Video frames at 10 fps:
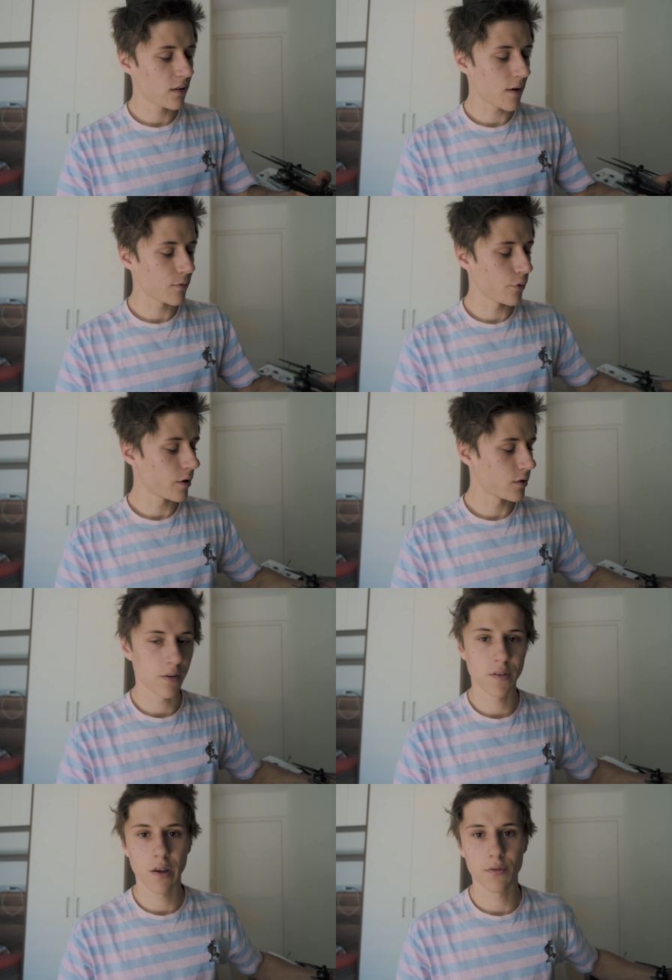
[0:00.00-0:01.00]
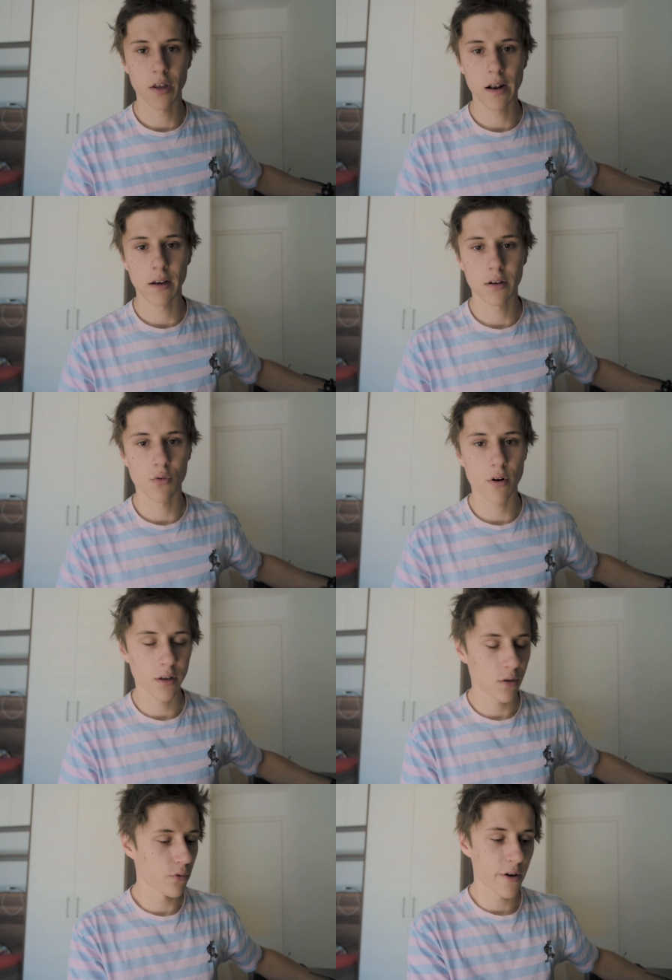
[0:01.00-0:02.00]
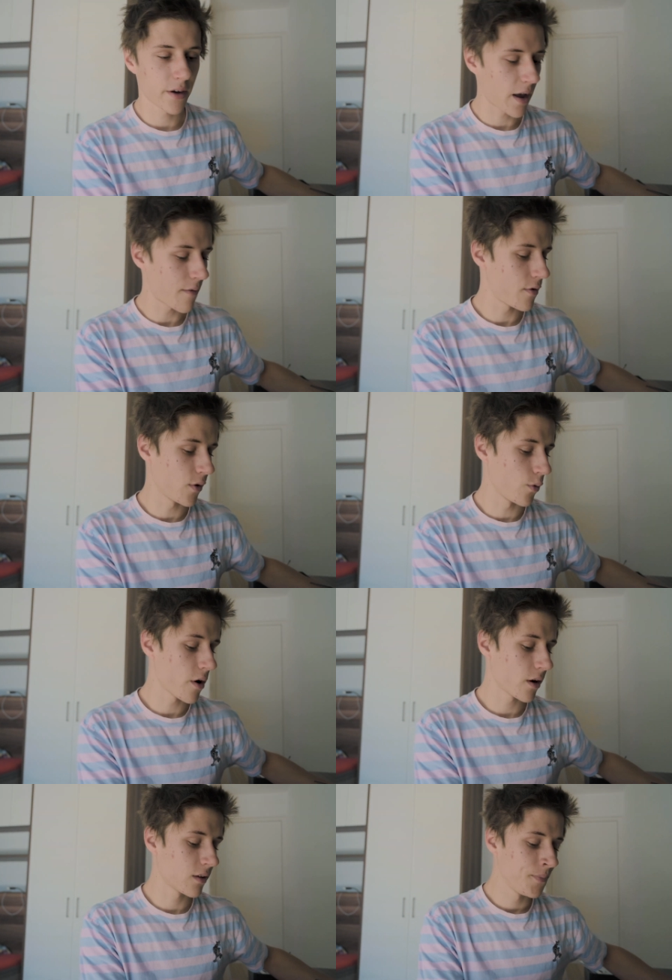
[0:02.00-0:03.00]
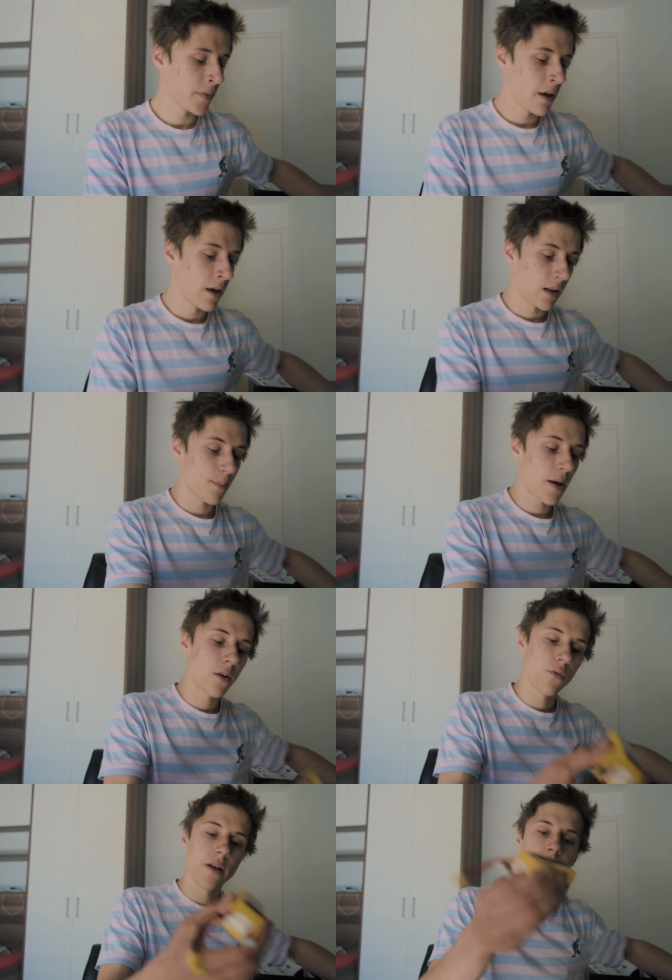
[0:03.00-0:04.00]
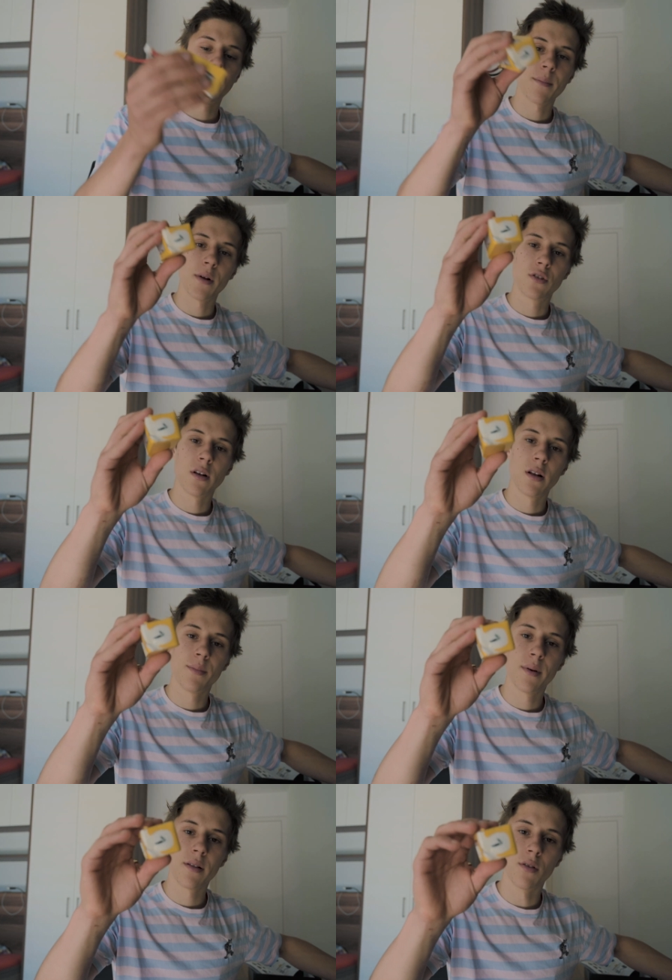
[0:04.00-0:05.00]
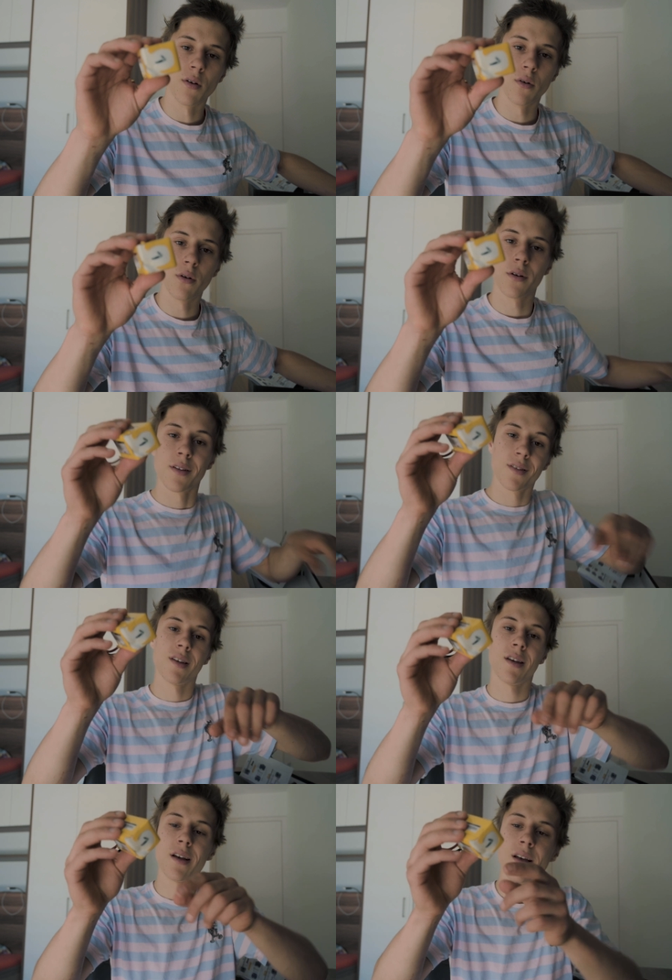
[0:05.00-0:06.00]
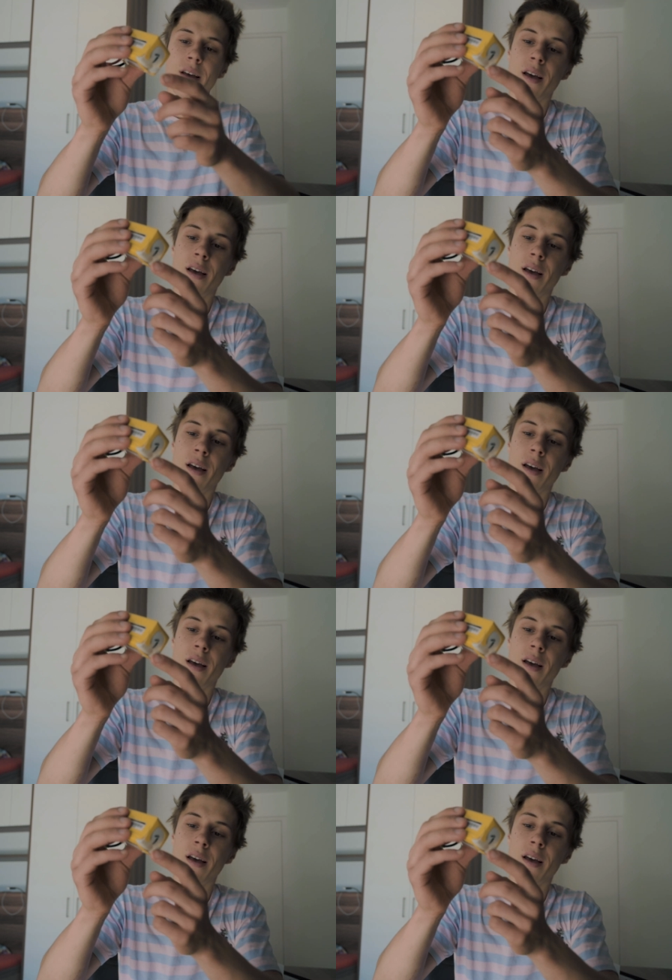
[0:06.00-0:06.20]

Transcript: it afterwards to see if the electronics work everything worked the battery is damaged a little bit so you can see